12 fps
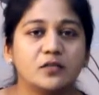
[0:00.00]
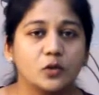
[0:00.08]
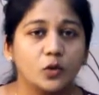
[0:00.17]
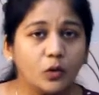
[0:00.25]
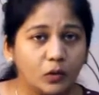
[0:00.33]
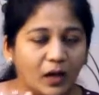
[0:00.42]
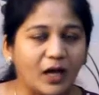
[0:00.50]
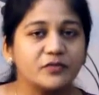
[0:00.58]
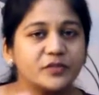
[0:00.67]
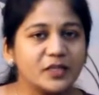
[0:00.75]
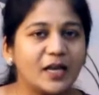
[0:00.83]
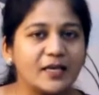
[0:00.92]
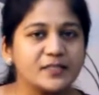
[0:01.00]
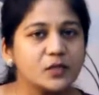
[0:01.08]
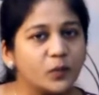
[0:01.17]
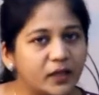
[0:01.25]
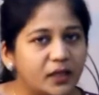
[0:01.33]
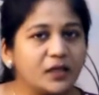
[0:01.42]
So after
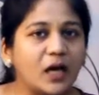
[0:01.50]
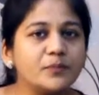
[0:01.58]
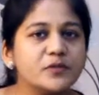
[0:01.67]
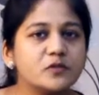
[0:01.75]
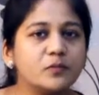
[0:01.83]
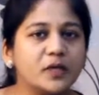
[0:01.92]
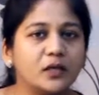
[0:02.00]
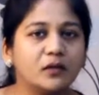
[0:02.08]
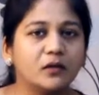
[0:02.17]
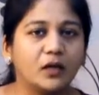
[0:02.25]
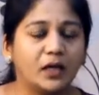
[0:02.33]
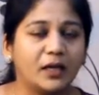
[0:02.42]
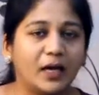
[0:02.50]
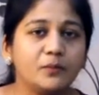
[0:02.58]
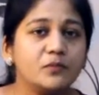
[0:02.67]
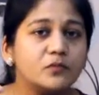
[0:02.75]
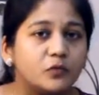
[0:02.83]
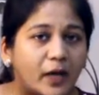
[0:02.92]
LASIK, when he comes to me and
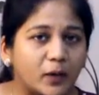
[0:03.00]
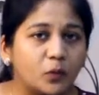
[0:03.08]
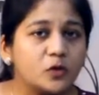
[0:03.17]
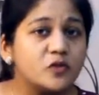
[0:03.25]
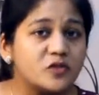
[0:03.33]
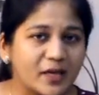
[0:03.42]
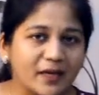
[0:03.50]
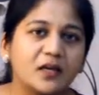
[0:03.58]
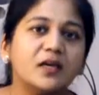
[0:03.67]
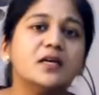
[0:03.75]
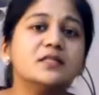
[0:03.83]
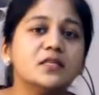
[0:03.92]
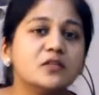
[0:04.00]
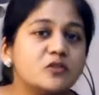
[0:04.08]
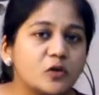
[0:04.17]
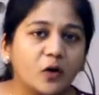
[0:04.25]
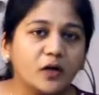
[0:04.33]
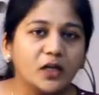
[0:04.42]
I want to check his
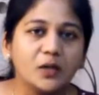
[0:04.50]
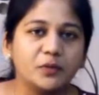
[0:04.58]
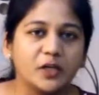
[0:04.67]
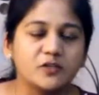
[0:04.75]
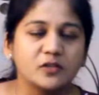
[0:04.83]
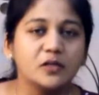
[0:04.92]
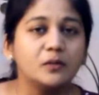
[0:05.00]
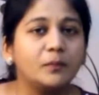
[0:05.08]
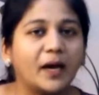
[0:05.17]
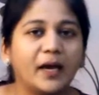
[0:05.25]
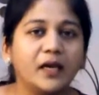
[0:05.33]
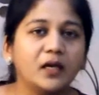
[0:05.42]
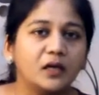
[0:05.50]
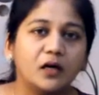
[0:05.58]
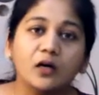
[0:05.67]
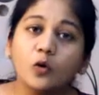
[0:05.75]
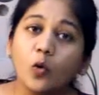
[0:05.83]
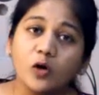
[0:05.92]
intraocular pressure by
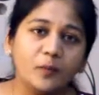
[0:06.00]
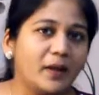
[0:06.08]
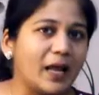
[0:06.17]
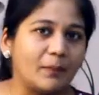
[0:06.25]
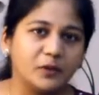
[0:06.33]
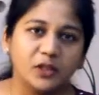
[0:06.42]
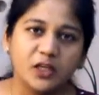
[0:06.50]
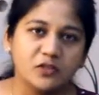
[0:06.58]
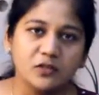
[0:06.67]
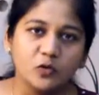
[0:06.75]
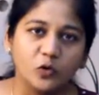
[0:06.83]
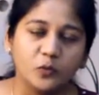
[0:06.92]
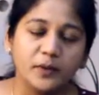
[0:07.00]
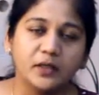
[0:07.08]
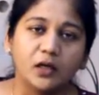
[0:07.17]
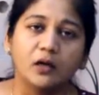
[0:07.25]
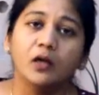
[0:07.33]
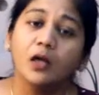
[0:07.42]
a Goldman applanation
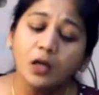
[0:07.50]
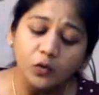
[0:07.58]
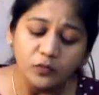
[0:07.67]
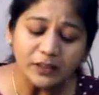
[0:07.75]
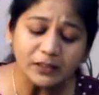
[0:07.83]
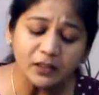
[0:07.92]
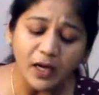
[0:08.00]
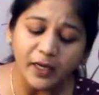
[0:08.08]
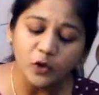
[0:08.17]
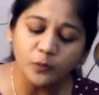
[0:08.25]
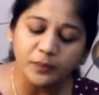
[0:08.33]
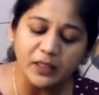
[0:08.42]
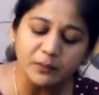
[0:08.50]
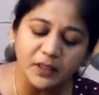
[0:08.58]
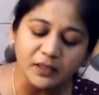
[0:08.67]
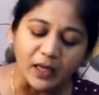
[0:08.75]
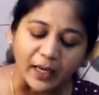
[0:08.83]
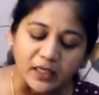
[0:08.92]
tonometer, will the IOP
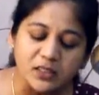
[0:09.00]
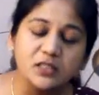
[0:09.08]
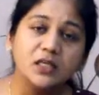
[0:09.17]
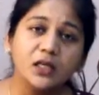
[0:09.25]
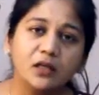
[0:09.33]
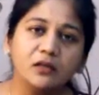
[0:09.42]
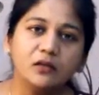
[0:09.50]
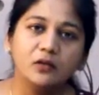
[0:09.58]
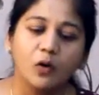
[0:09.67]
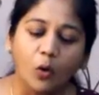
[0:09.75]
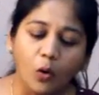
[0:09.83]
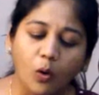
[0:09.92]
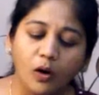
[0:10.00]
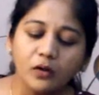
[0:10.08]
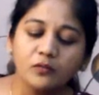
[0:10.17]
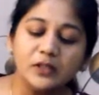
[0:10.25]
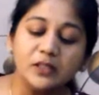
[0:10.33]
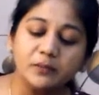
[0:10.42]
be 19
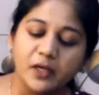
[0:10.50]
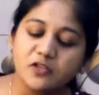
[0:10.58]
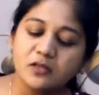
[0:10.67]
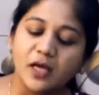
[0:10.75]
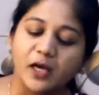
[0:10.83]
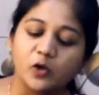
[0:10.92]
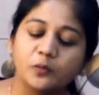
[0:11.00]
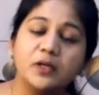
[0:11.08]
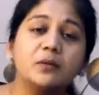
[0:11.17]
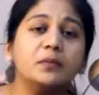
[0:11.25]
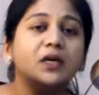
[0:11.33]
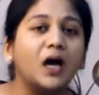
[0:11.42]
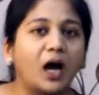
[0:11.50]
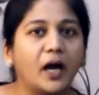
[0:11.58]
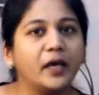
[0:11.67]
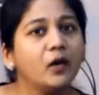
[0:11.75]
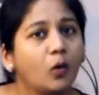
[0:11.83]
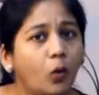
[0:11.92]
or will the measured IOP be
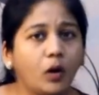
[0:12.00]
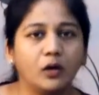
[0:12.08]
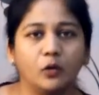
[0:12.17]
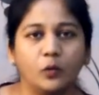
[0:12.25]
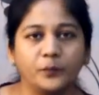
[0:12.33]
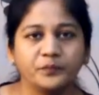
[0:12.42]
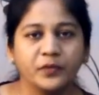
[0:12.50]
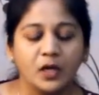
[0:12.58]
high or low?